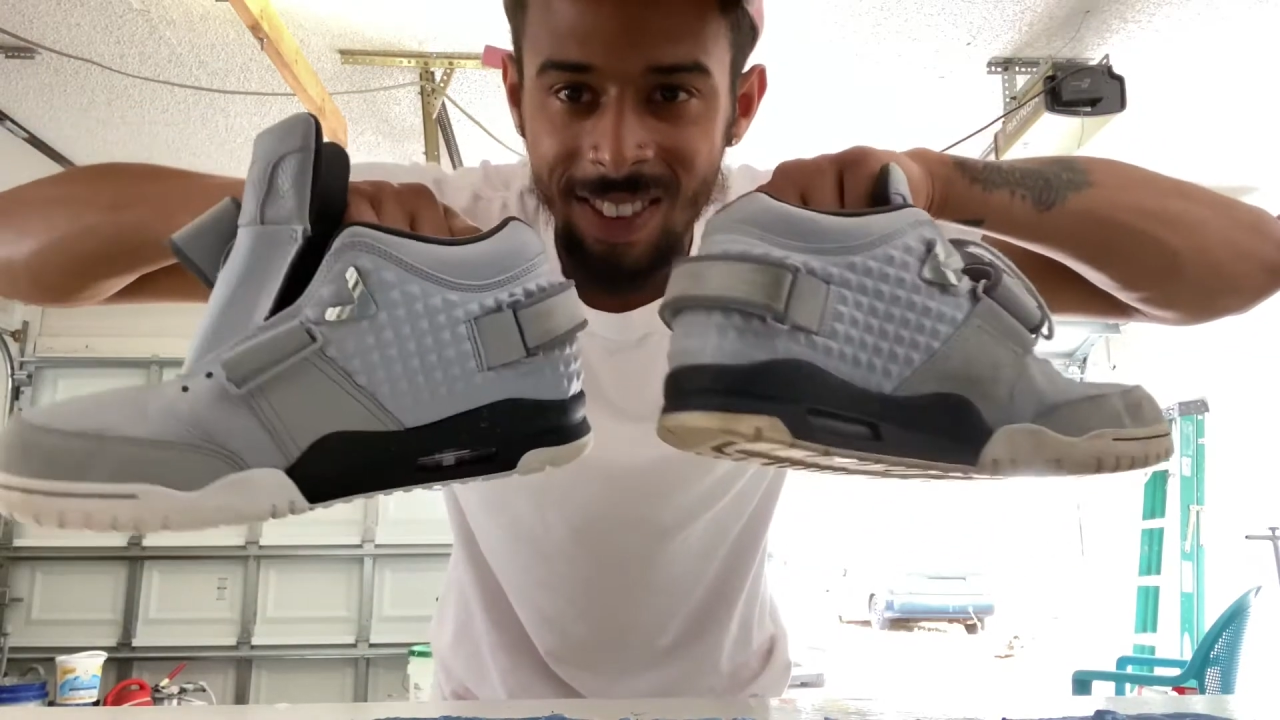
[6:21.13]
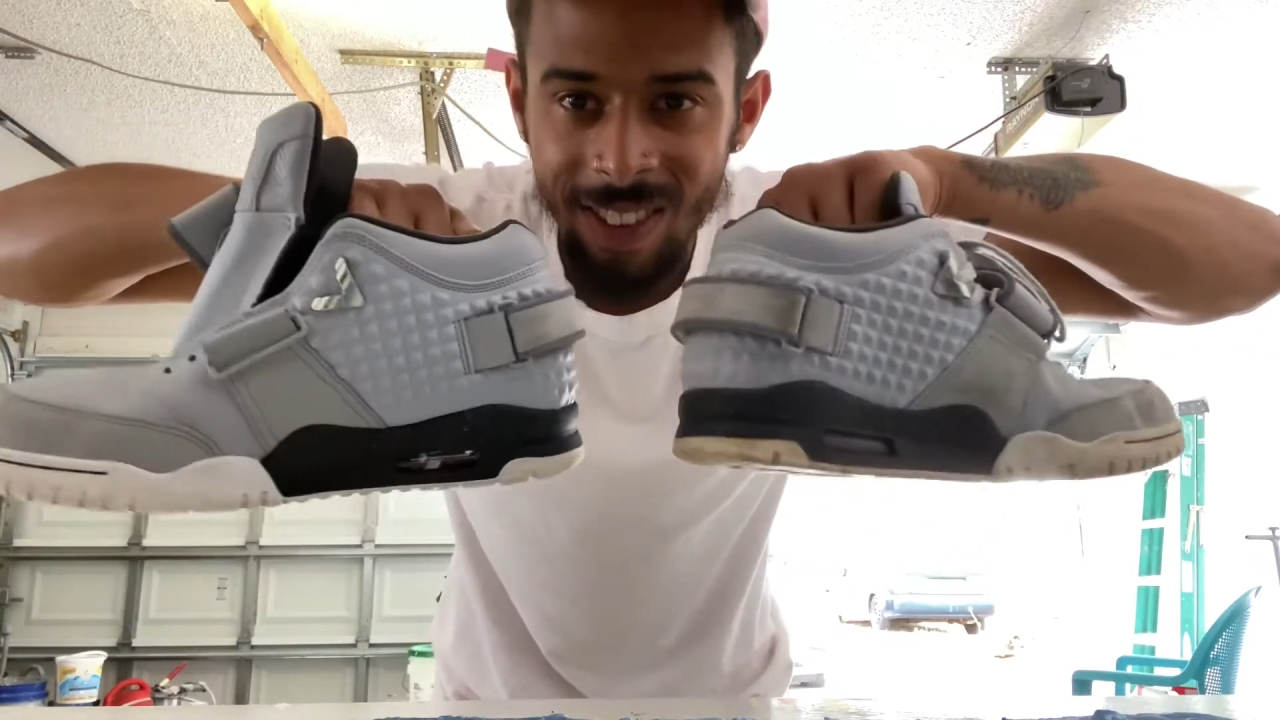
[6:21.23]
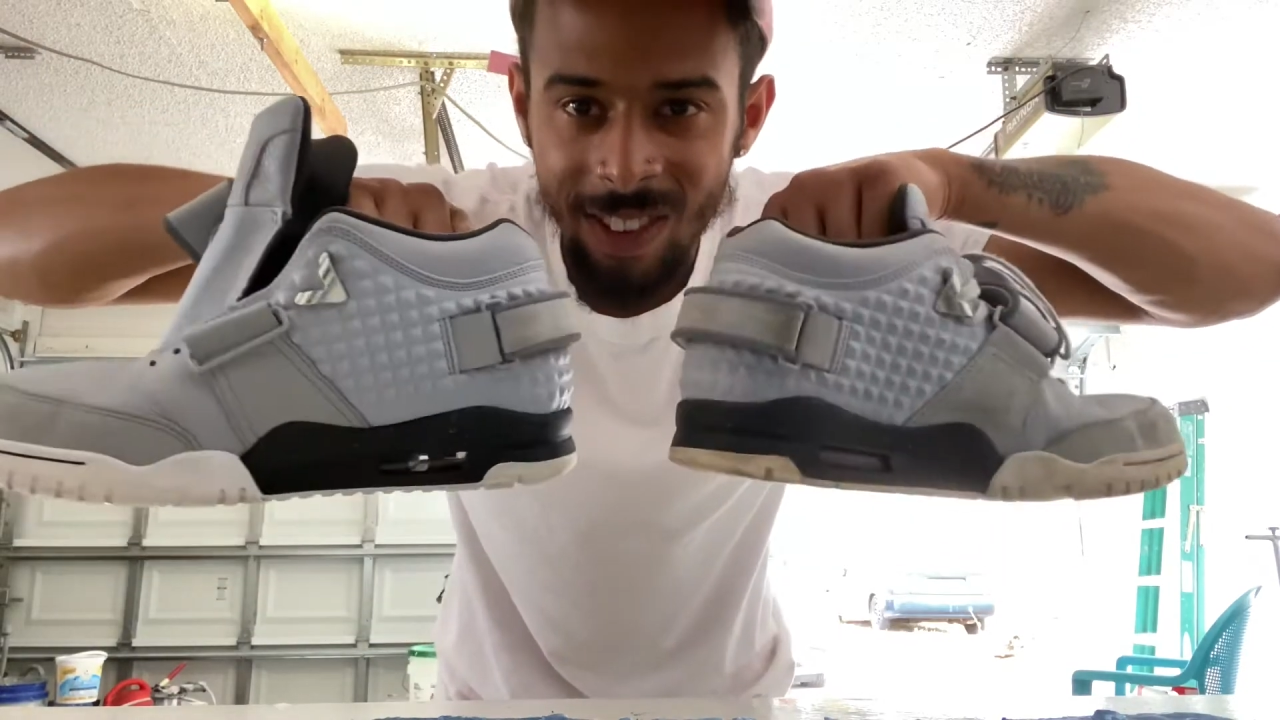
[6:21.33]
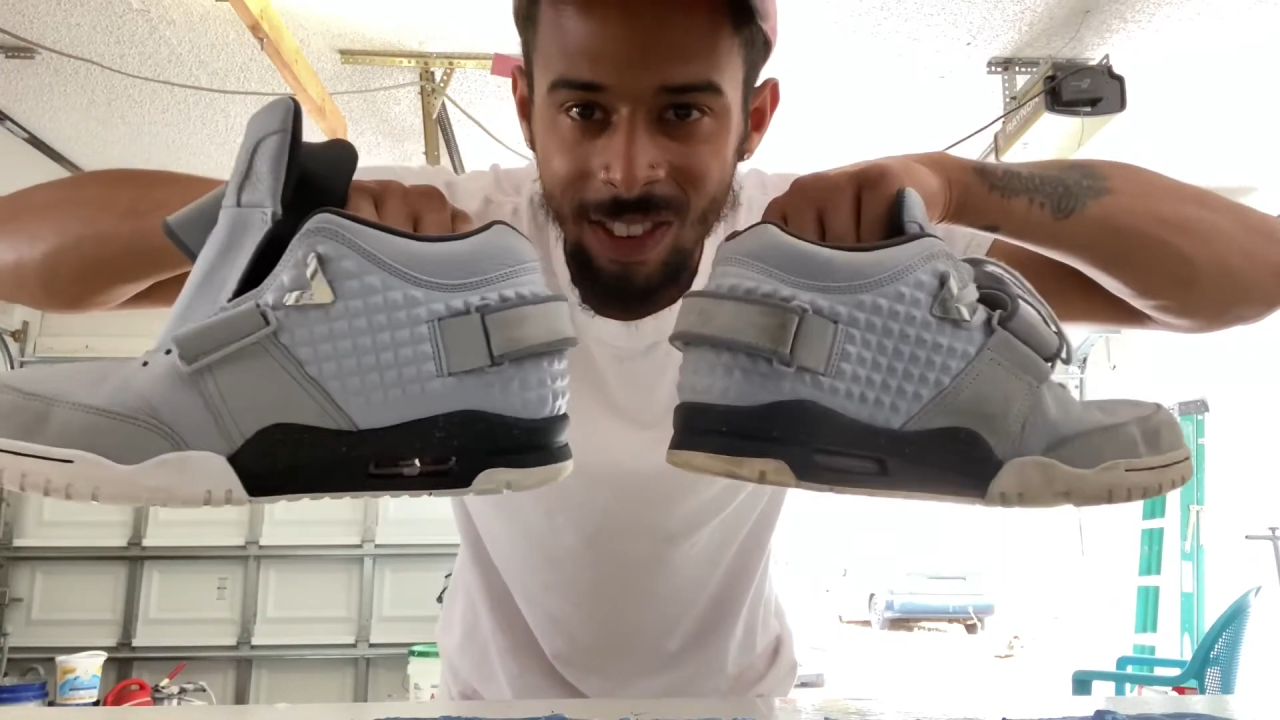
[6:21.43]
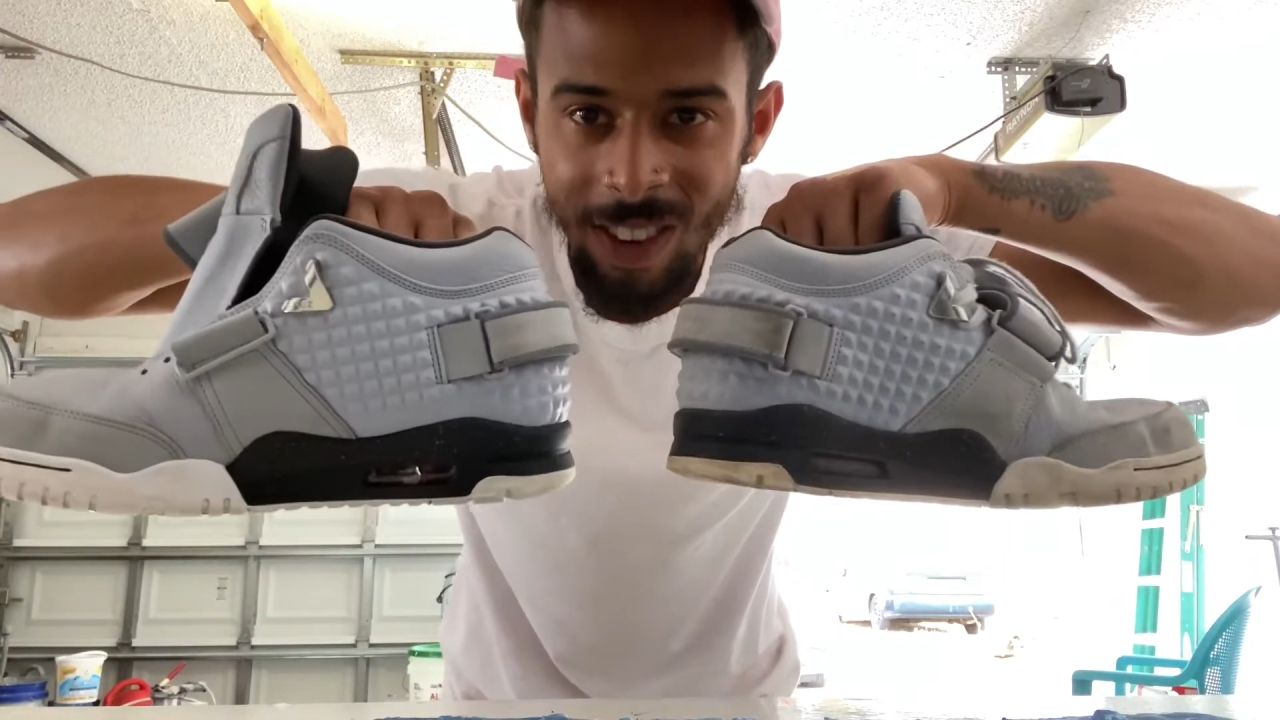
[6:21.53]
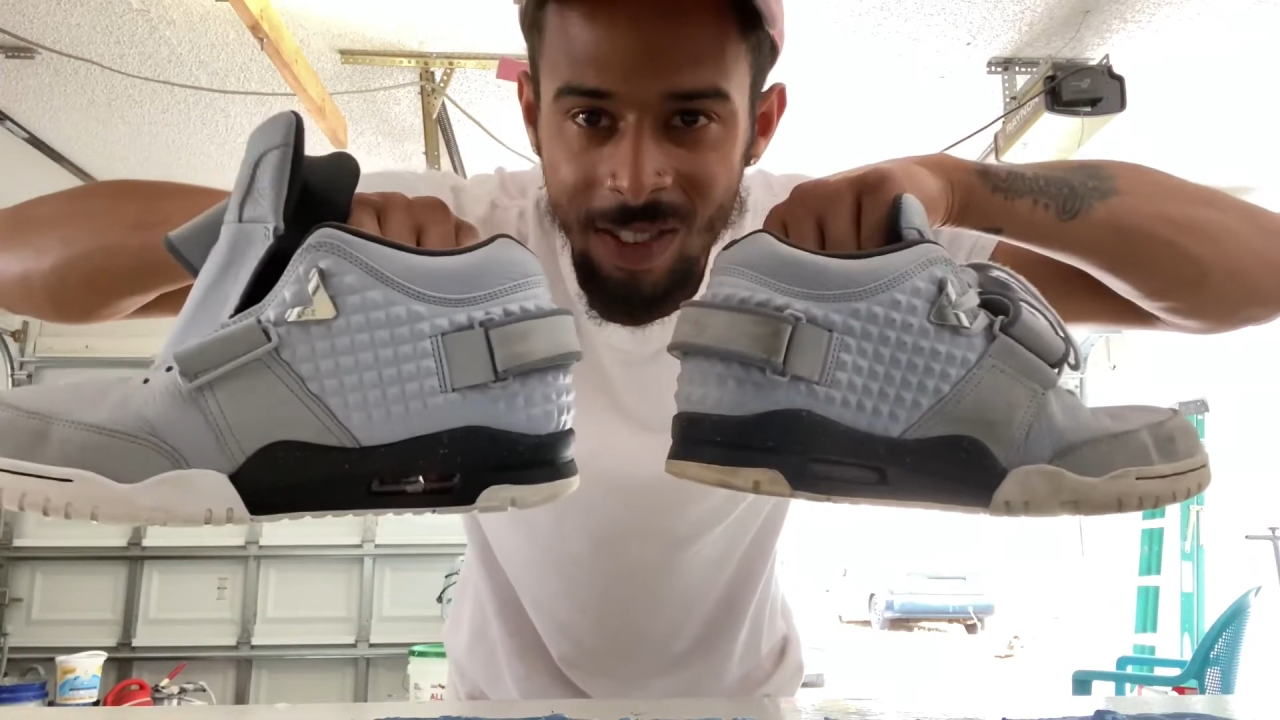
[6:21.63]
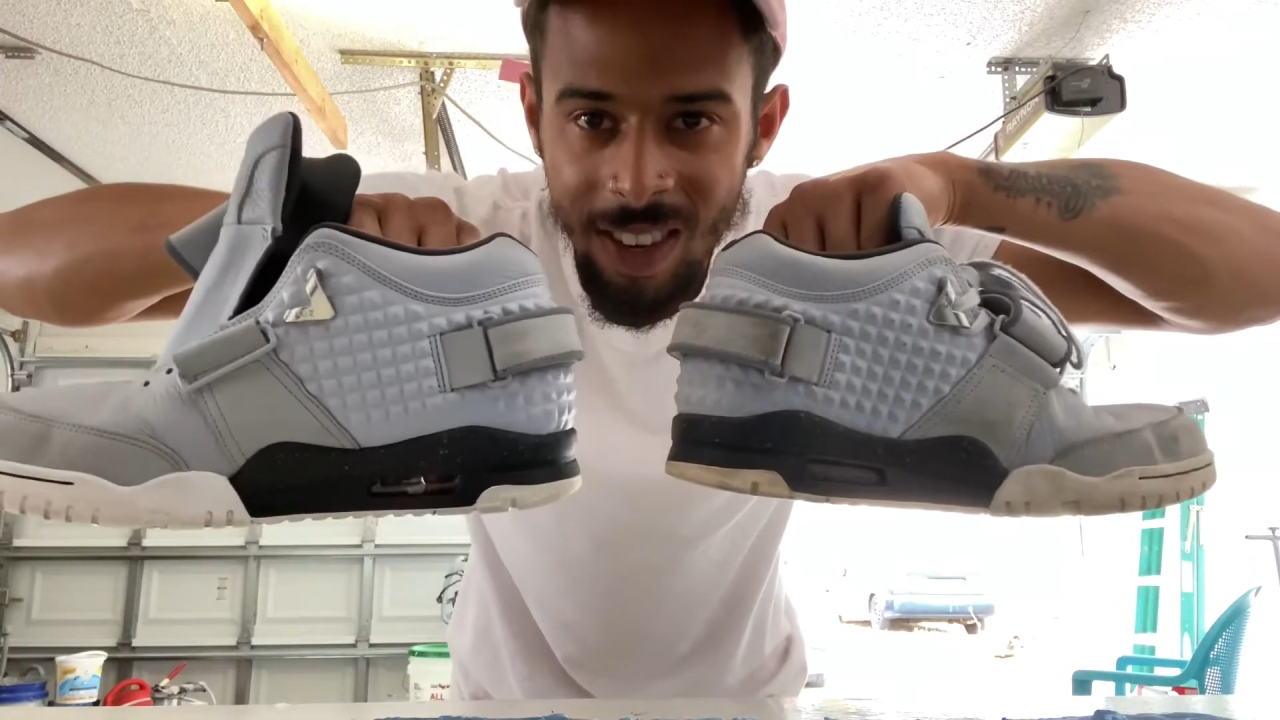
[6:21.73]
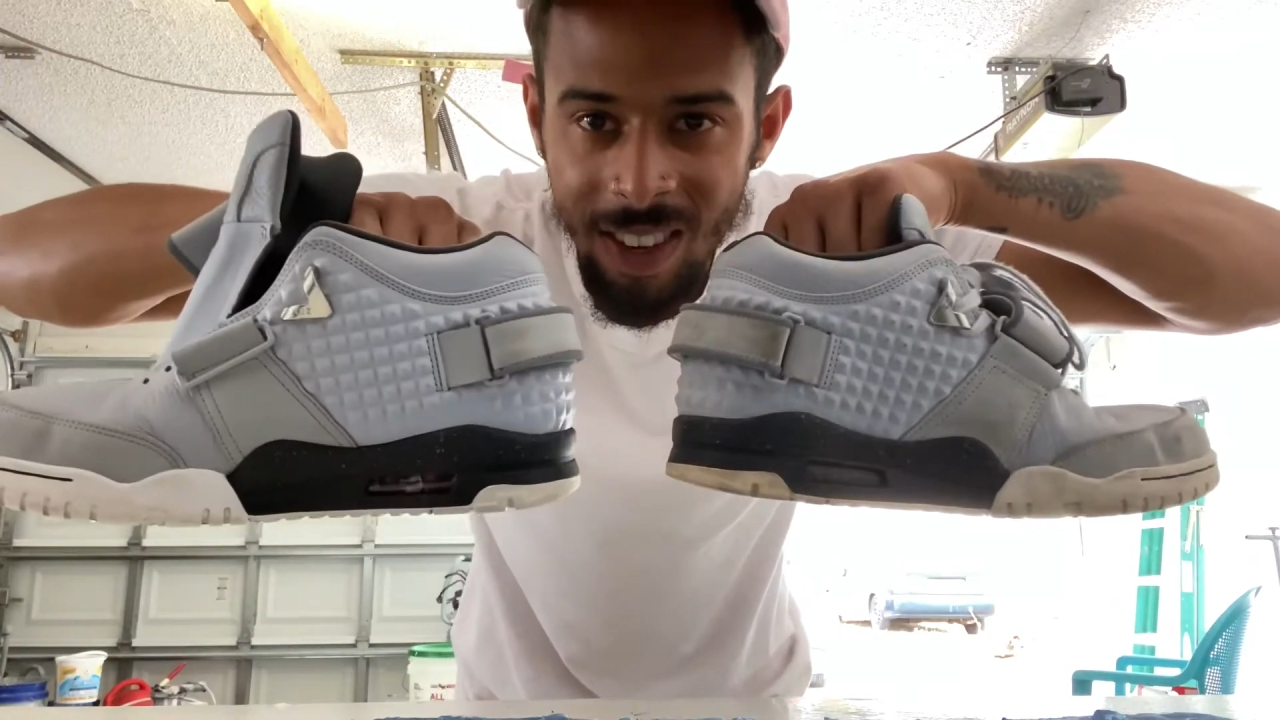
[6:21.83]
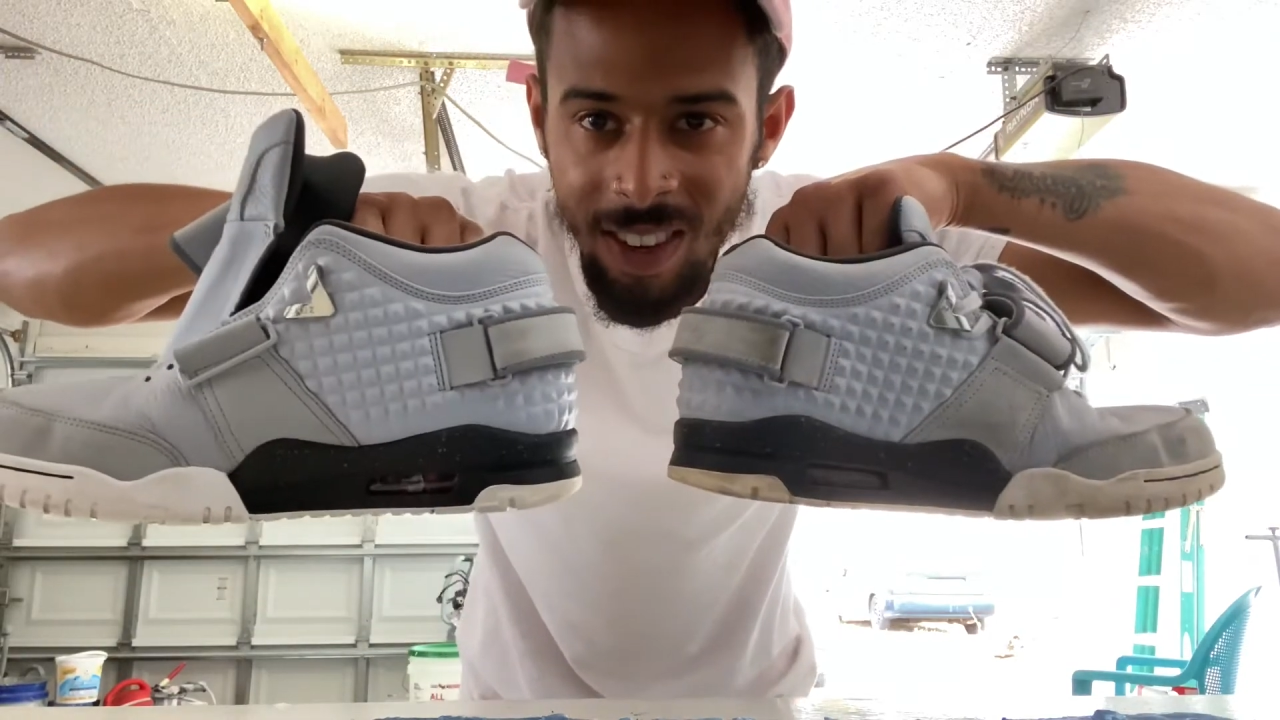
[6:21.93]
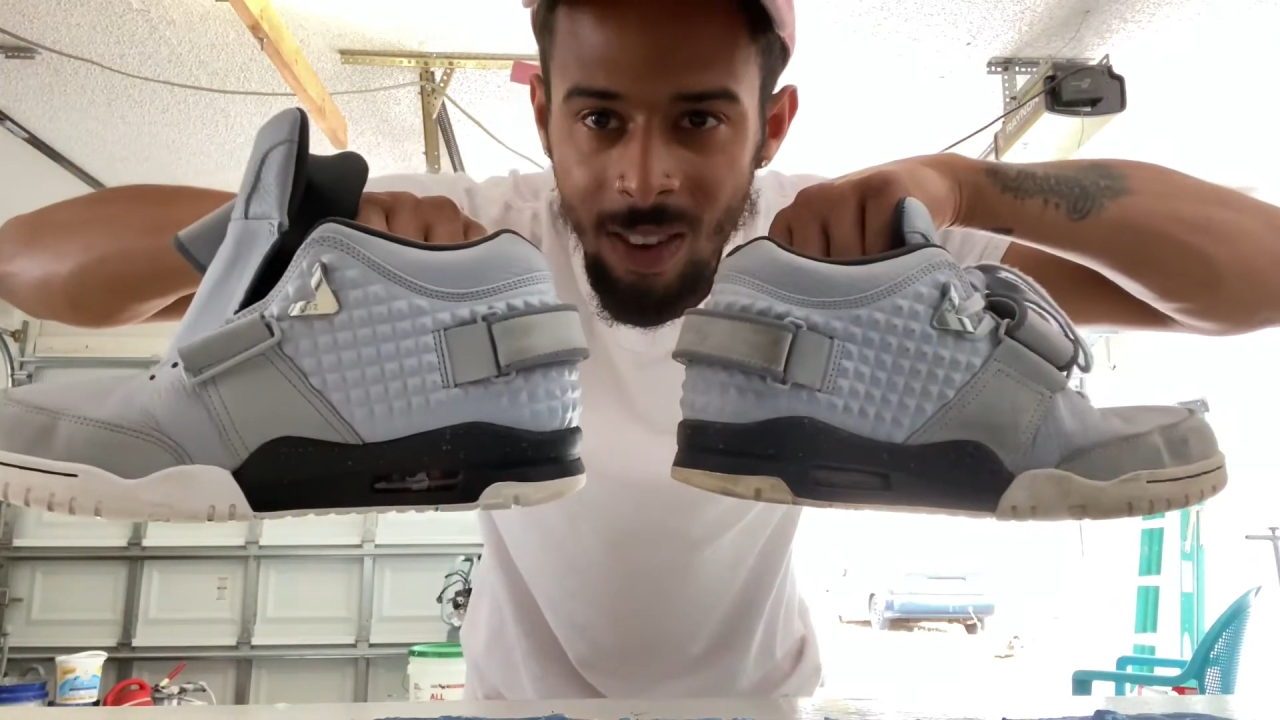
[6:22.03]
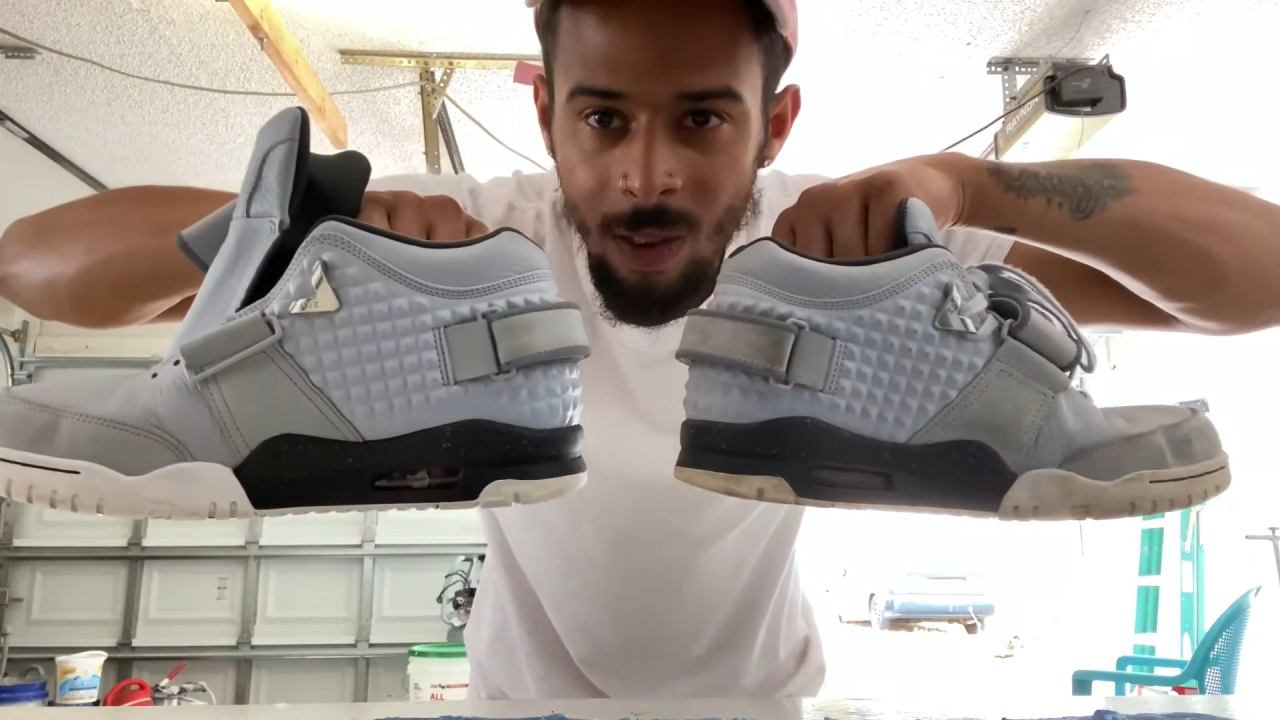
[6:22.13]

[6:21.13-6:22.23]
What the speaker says: Feel me?